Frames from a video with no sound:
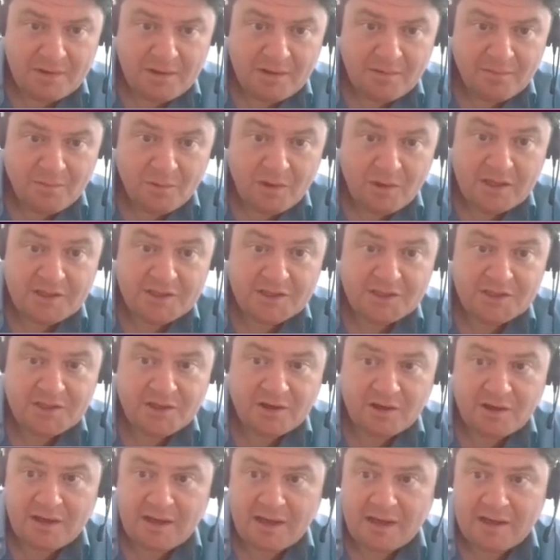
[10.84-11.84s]
in which
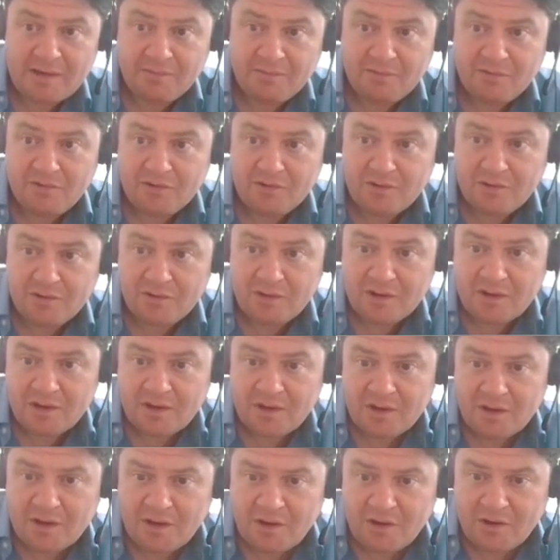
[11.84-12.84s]
I aim to
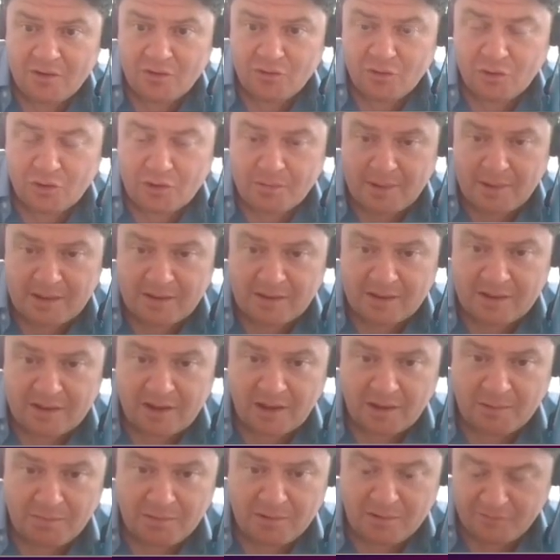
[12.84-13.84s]
talk about a
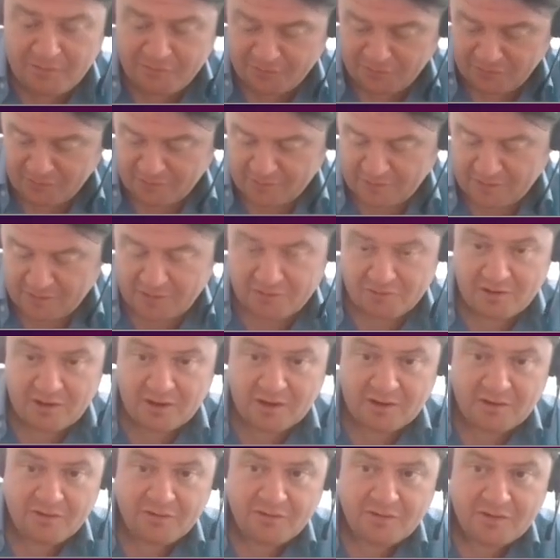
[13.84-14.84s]
couple of
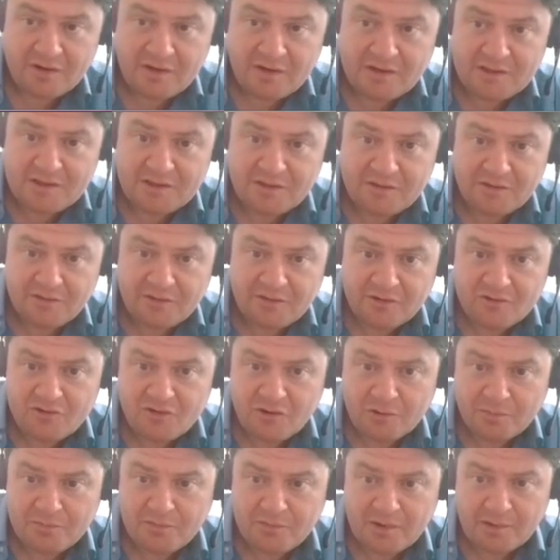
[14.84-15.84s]
scenarios and issues that
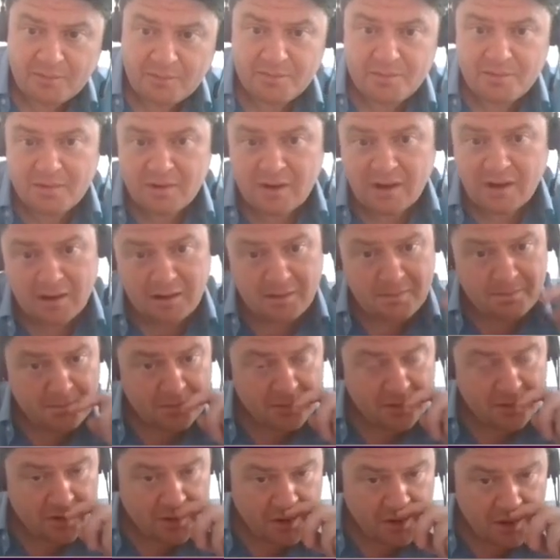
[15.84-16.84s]
cropped up
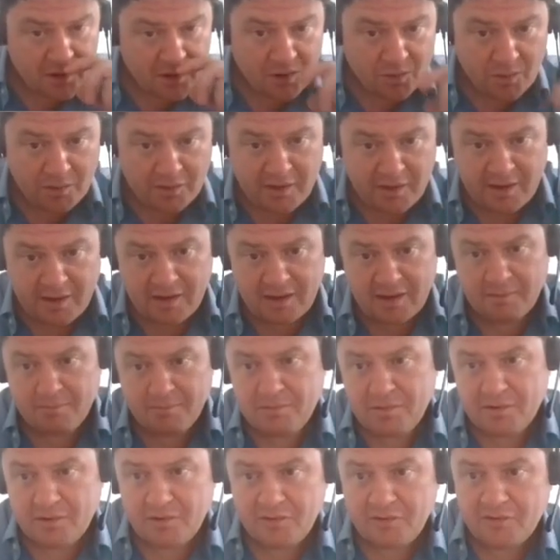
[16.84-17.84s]
within
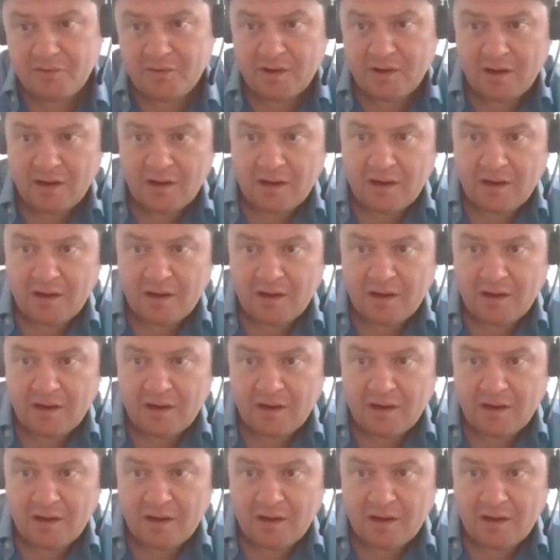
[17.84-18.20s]
Kpis